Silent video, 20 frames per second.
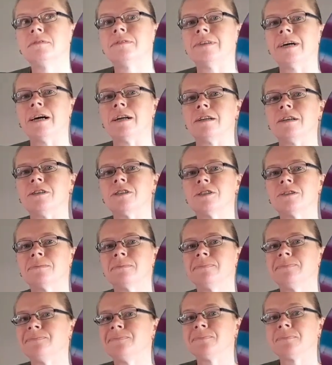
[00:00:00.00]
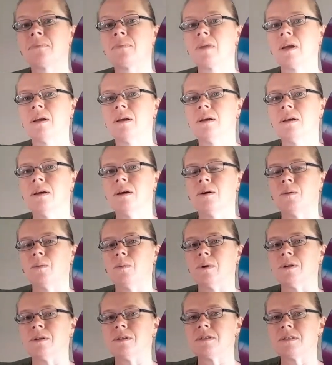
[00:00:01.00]
varnish.
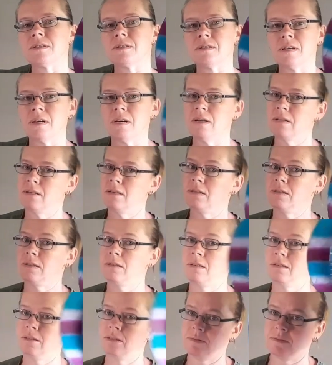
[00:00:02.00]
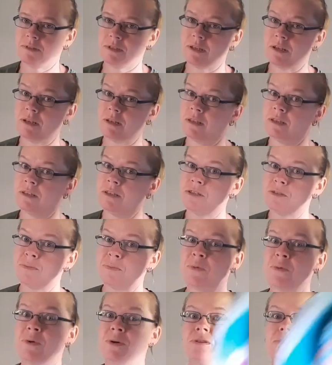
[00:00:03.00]
Words are starting to lose
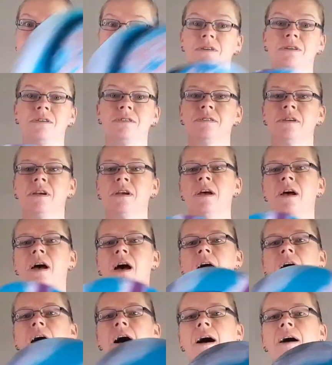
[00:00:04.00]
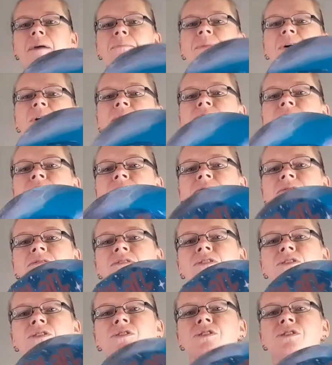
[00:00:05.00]
my words, guys. I
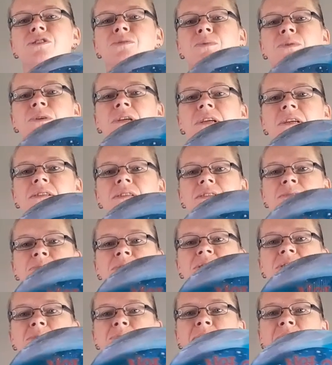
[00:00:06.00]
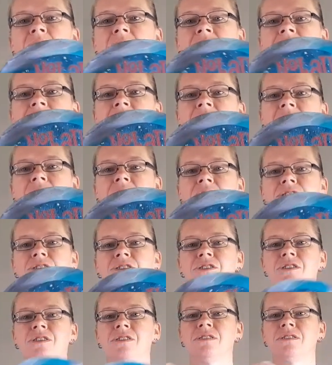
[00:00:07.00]
do just want to get some spray
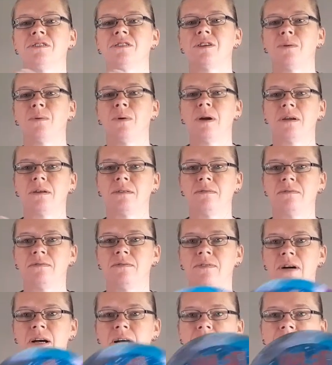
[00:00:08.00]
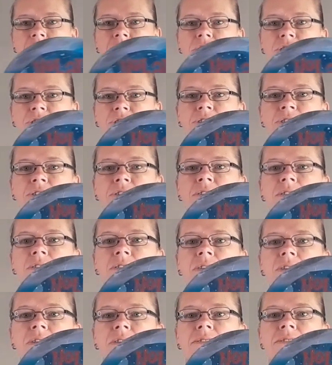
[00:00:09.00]
varnish so I can varnish
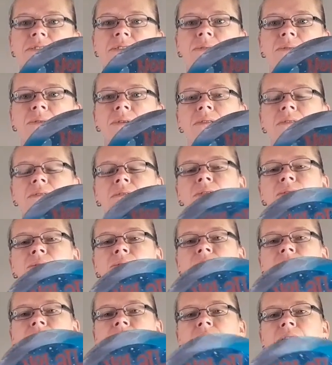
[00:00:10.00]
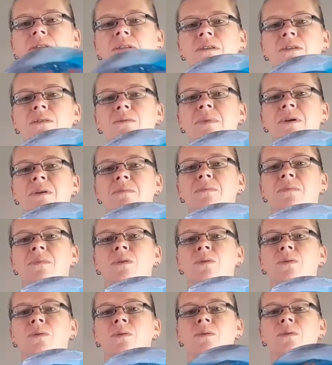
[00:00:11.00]
this so it looks a little bit
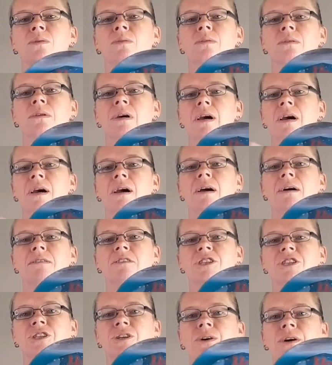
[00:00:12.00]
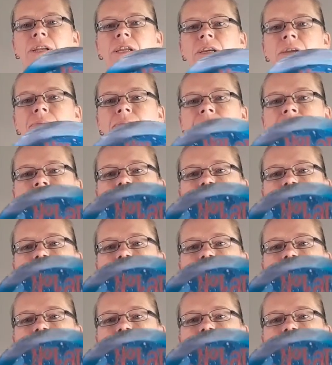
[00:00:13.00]
more shiny,